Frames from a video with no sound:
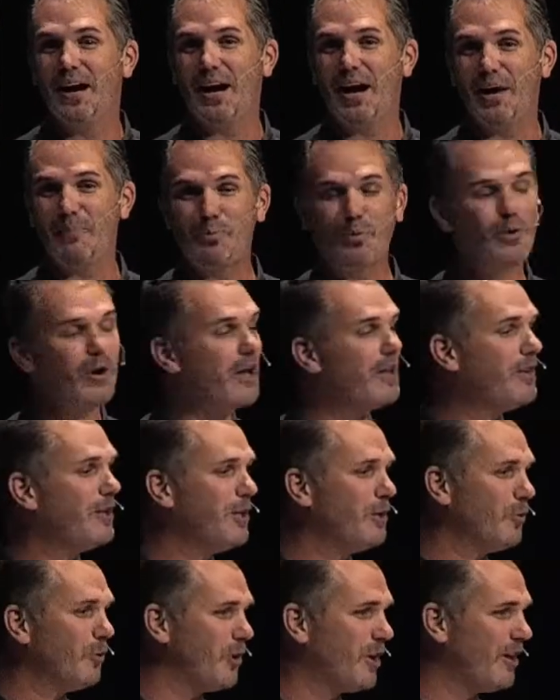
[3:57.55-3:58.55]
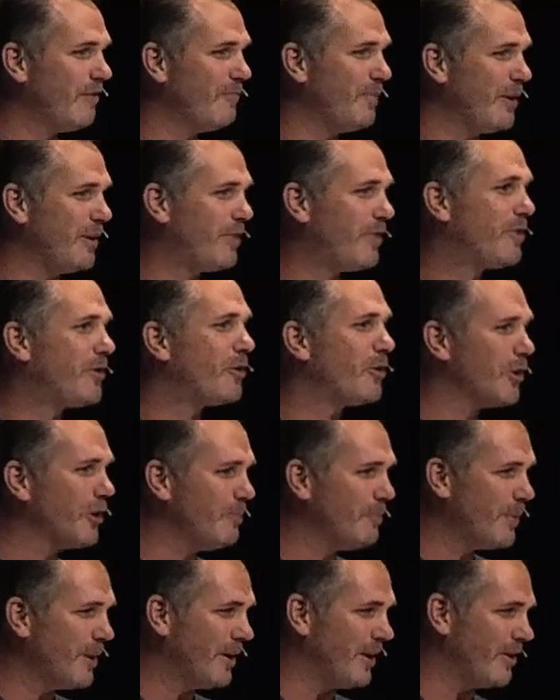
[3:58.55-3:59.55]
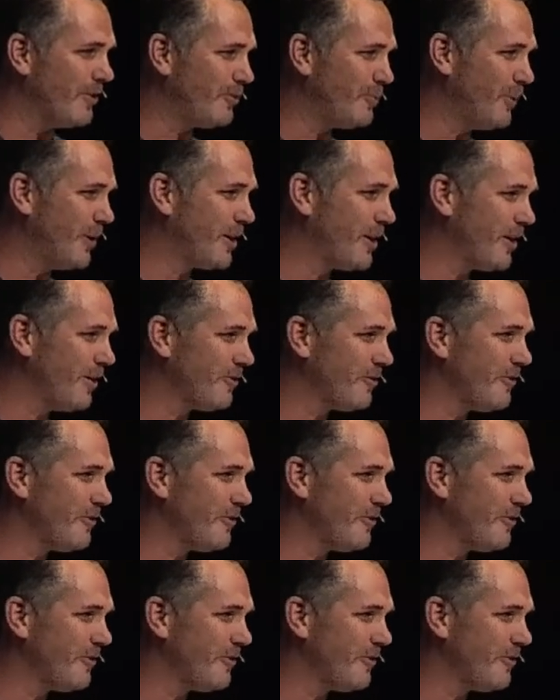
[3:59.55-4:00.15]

I pray that you will give me 30 minutes because